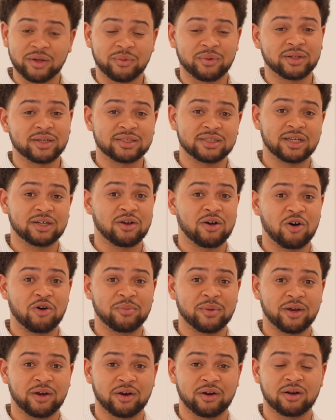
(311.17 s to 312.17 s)
really sick
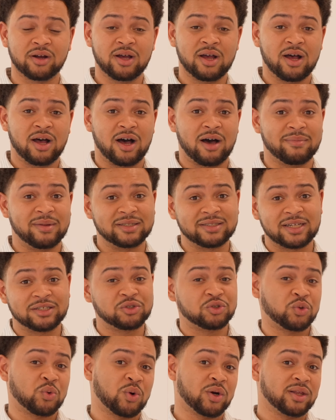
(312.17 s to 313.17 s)
home here. That's
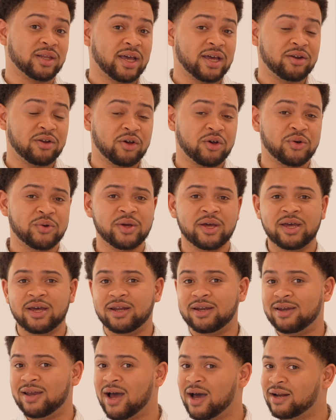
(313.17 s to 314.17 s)
central to Orlando,
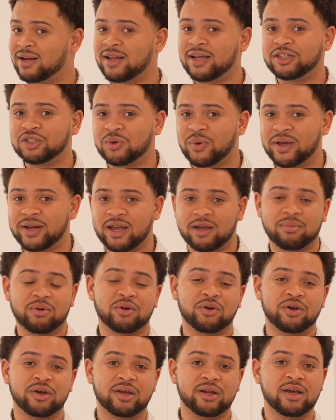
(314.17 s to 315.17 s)
not an HOA
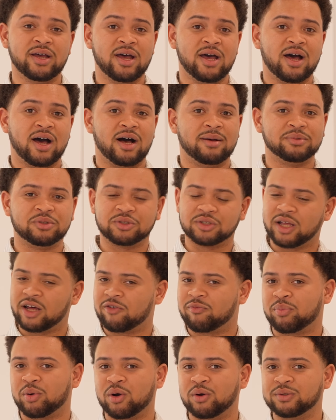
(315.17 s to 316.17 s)
neighborhood. So there's a lot
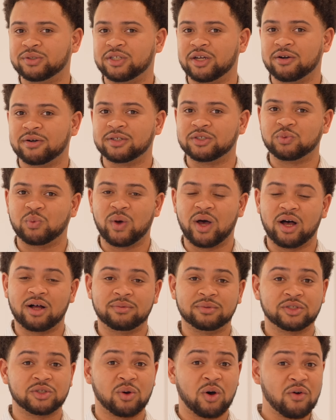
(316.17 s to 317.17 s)
of pros there as well.
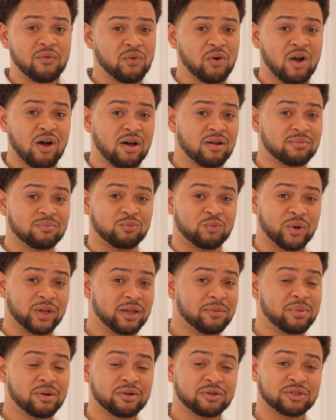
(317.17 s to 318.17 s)
So overall,
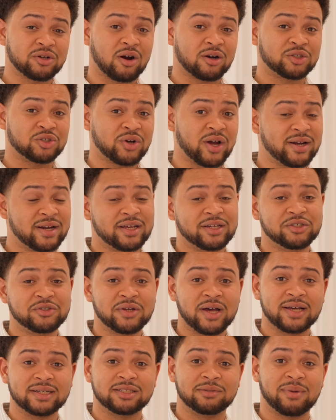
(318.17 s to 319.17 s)
really builders are trying to get you
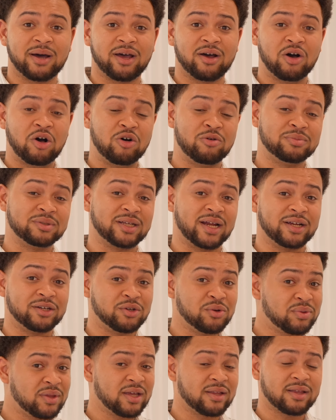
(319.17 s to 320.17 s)
guys to buy homes. And I
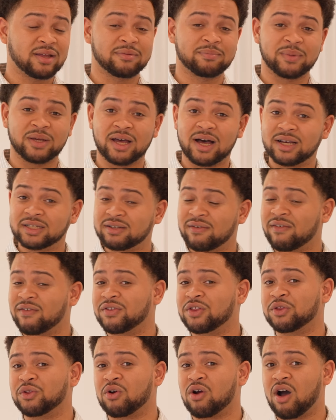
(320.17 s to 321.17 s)
do think that because of
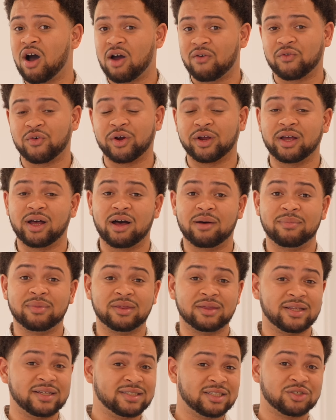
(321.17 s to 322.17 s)
everything they're offering,
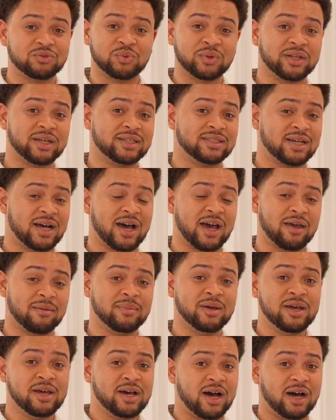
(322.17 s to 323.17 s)
this is really a time
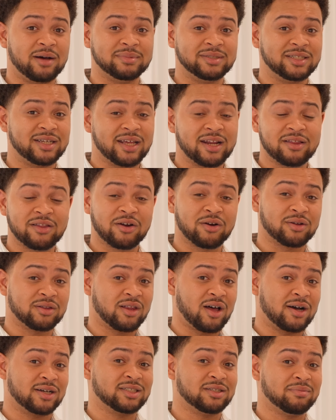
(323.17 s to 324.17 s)
to get in there and
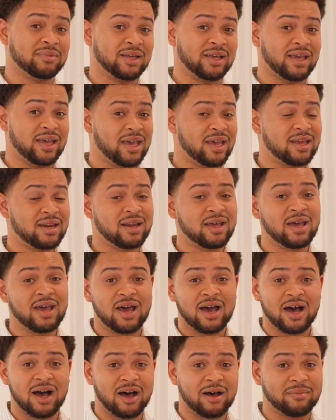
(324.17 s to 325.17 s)
lock something in
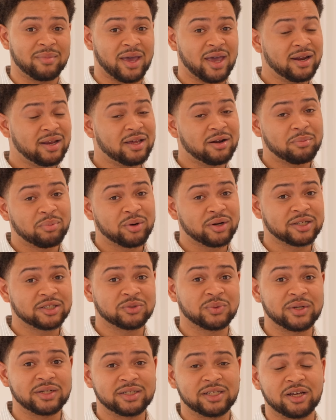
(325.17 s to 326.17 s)
and get a pretty
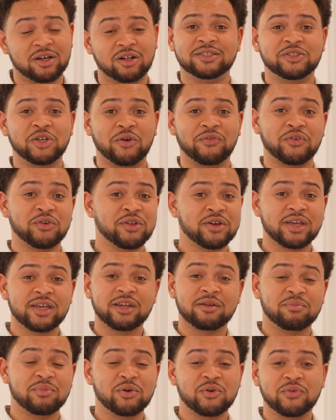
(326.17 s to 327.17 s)
sweet deal. So if you're looking
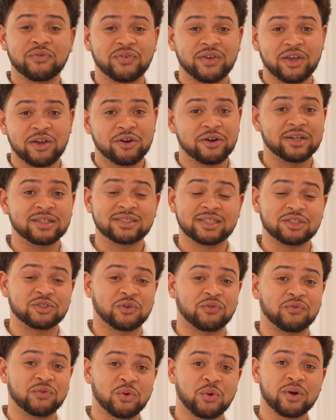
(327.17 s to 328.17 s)
to move here in
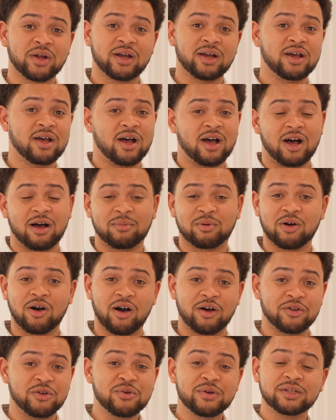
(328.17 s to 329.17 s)
Central Florida,
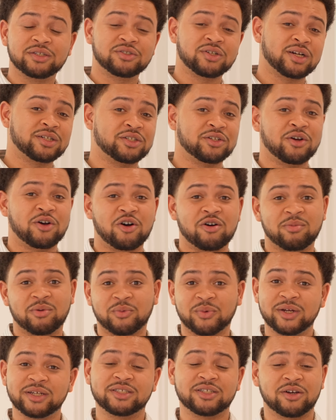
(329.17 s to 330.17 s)
call a new construction home, a
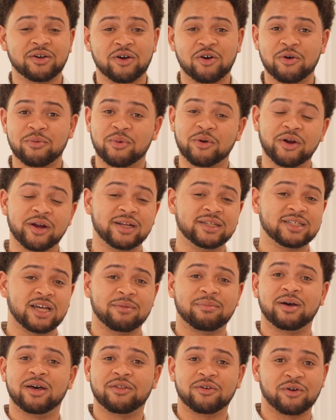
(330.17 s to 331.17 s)
resale home, or any
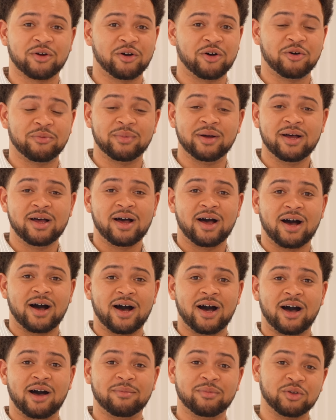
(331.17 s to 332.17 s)
type of other home
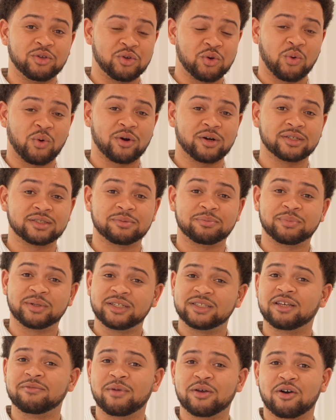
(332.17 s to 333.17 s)
yours,
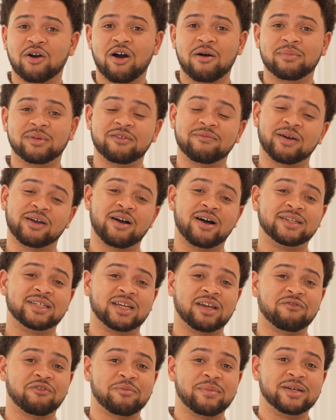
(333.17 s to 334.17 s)
please give me a call and leave my
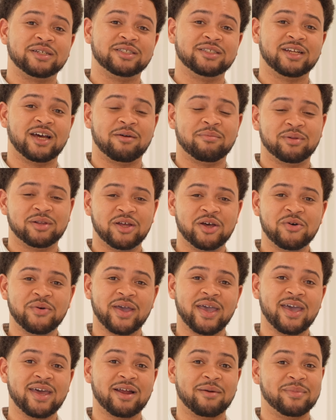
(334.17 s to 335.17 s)
contact information down
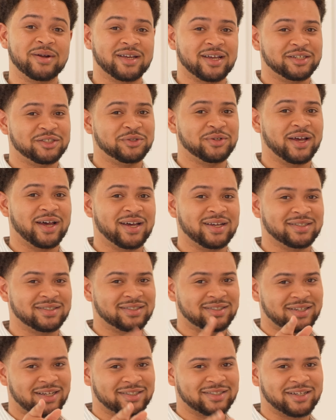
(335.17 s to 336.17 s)
below. And I'm going to catch you
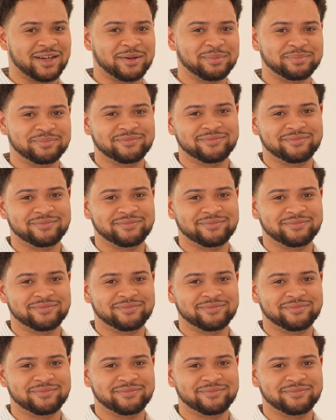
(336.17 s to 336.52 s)
guys next time.